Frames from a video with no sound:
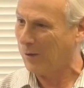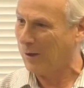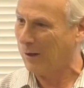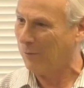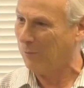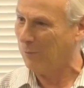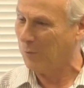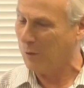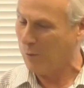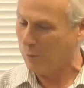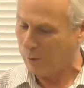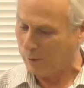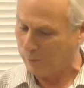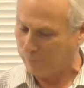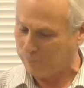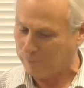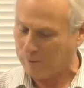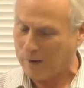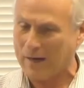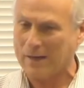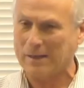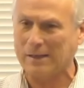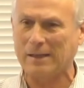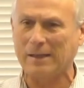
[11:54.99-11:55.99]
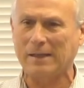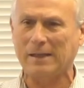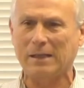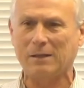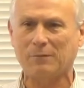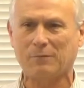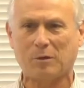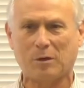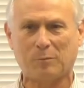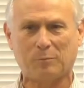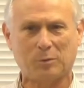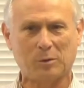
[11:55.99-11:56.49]
that when we finally
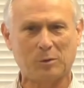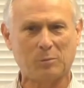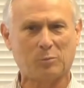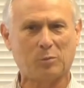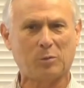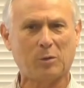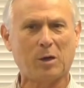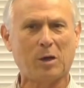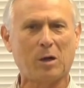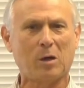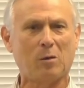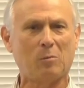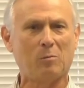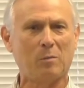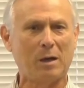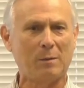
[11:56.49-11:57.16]
give up in prayer,